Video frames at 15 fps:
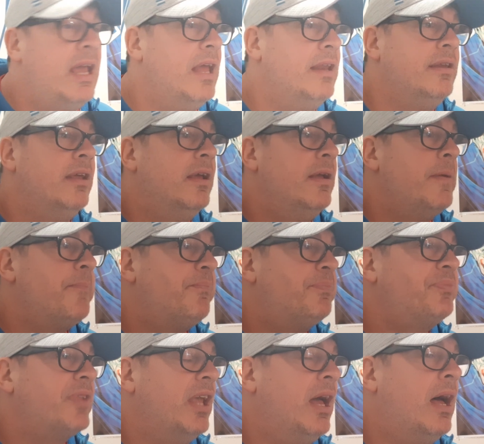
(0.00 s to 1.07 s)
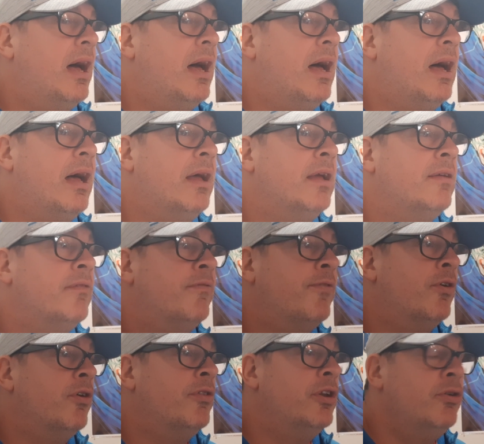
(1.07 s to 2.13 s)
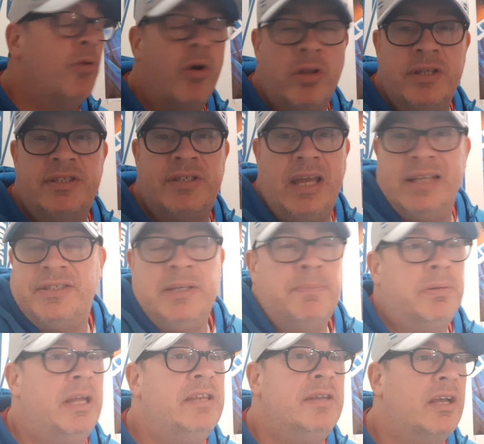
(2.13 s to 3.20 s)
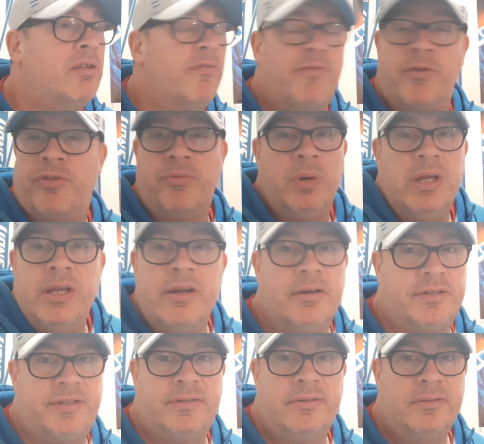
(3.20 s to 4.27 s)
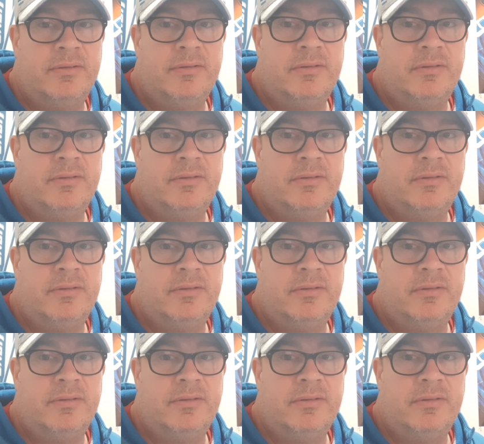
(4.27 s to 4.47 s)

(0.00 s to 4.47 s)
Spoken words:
And for the New Orleans Saints, he played nickel for 3 years.